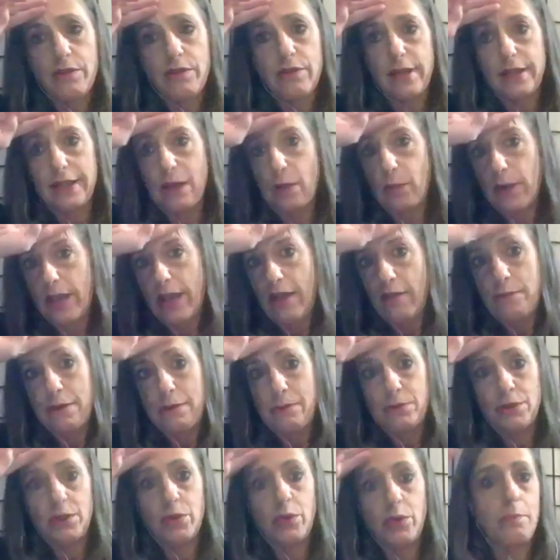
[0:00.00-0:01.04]
thing that we have
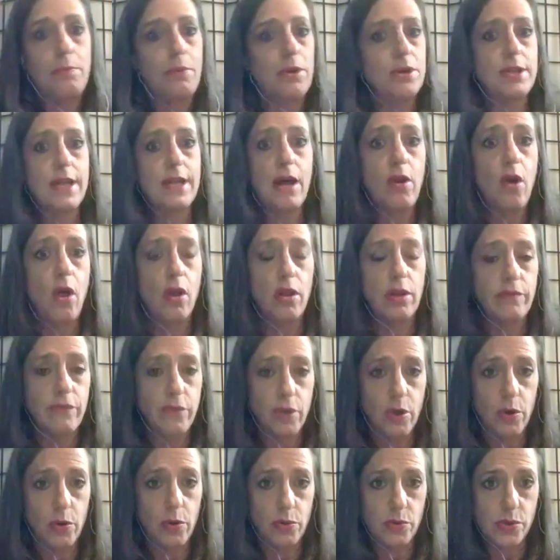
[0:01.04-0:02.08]
people do are put down all of
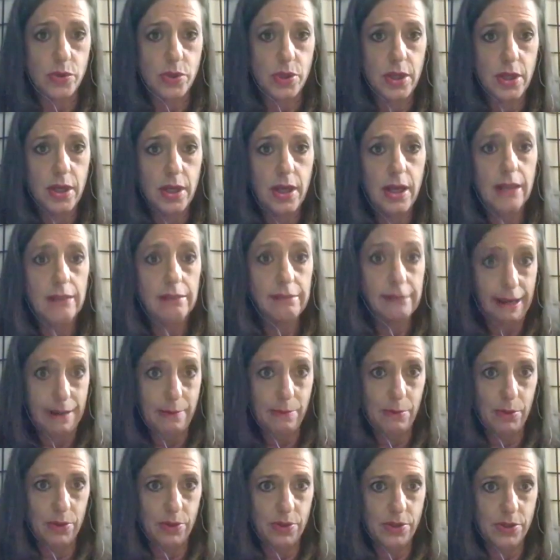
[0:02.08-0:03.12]
those
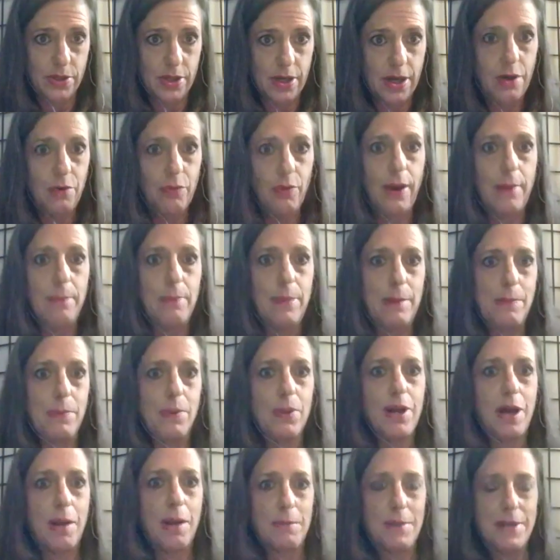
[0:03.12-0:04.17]
labels, right?
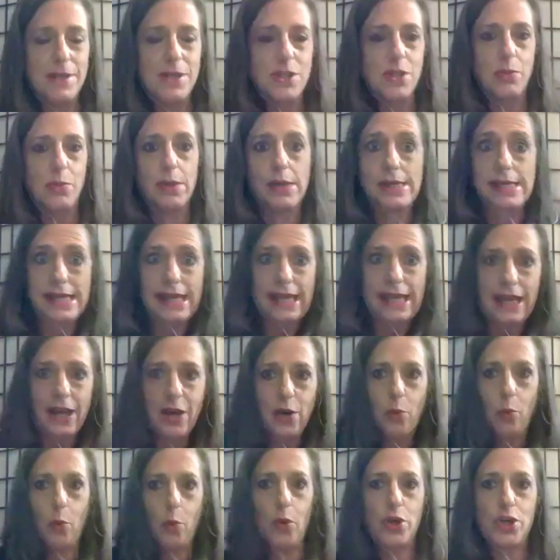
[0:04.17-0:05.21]
People come into a
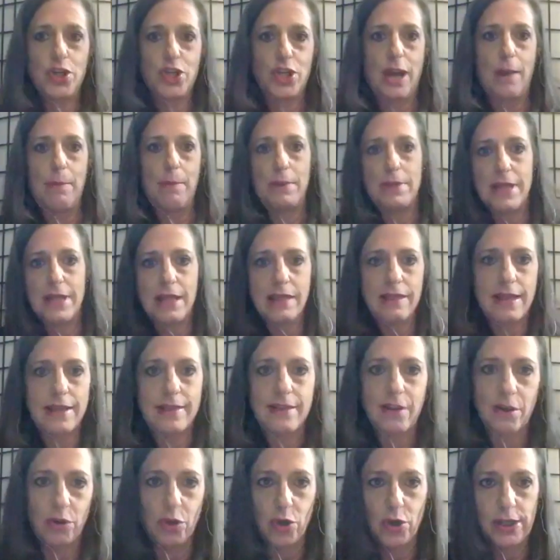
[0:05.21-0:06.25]
kink workshop and they think
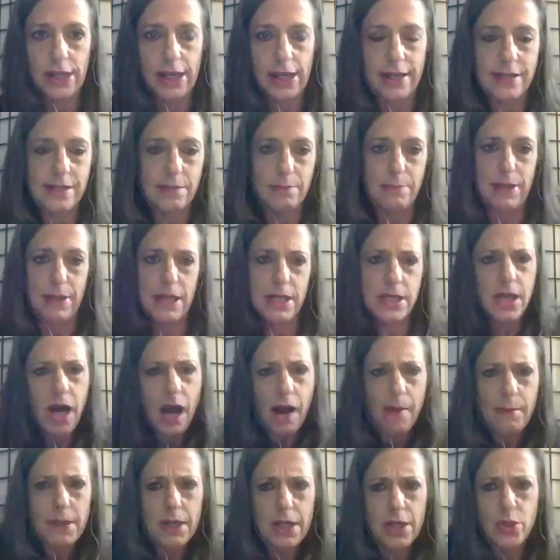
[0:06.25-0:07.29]
they're looking to be a
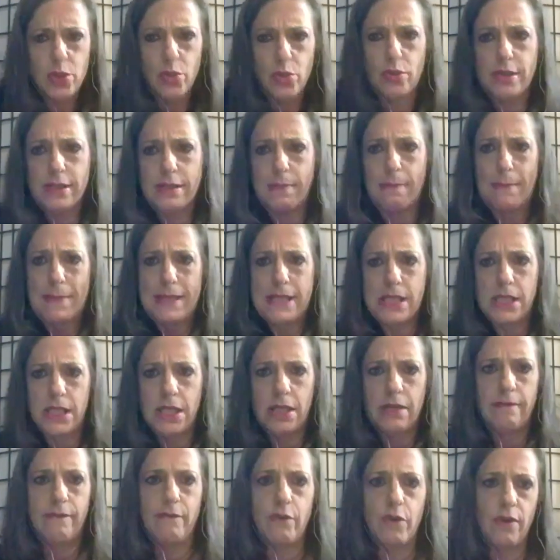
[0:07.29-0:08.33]
dominant or
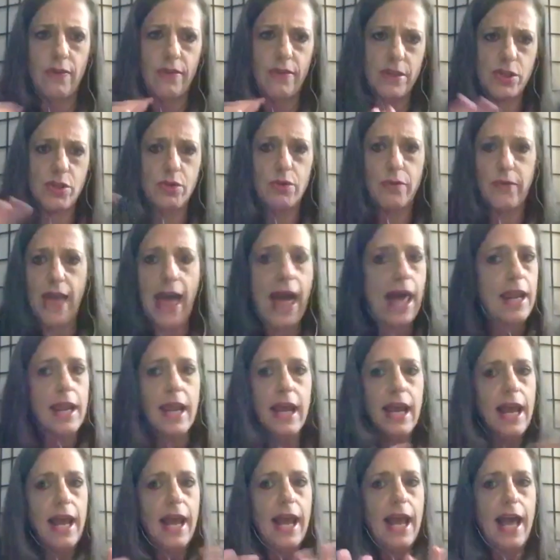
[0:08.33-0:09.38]
submissive or this or that.
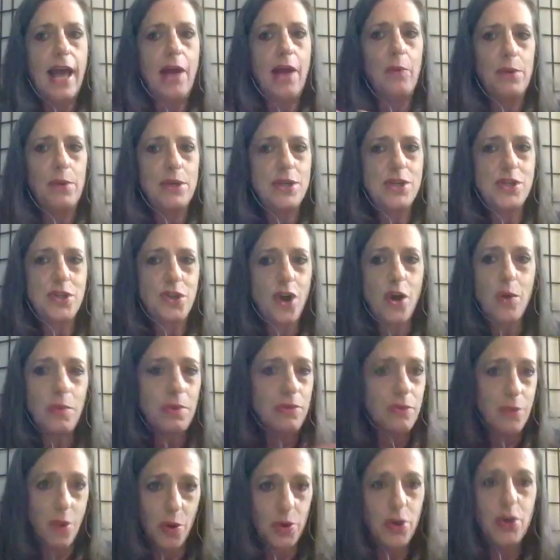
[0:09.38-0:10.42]
And we start with,
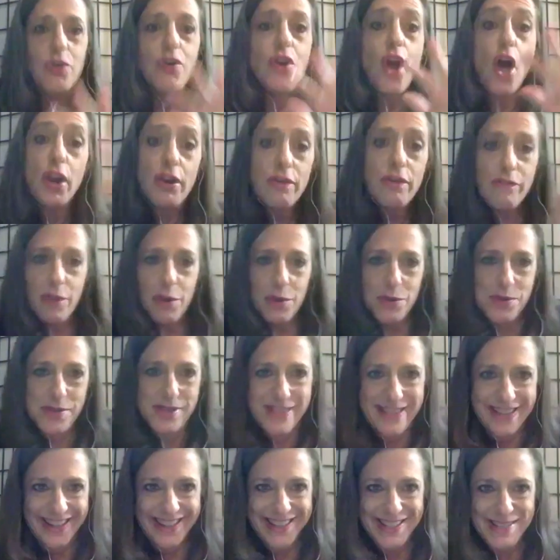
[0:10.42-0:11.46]
no, you're none of those
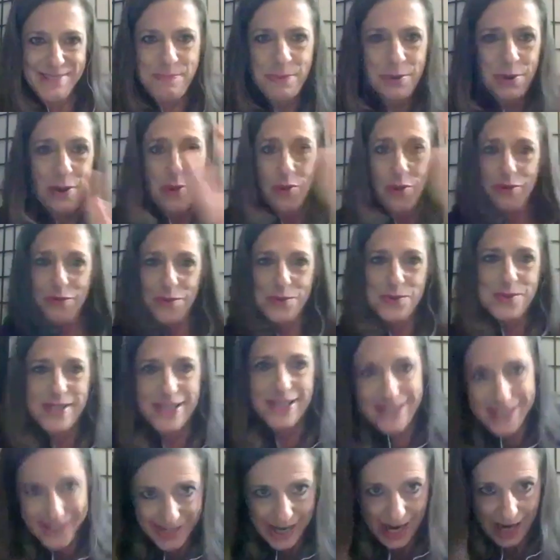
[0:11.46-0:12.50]
things. Put all of those
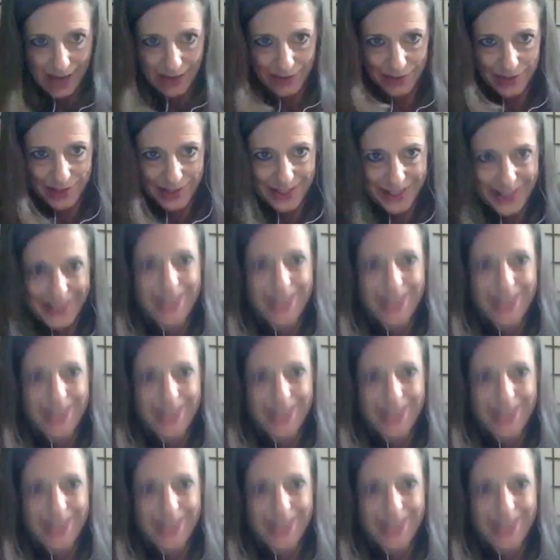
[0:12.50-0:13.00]
things down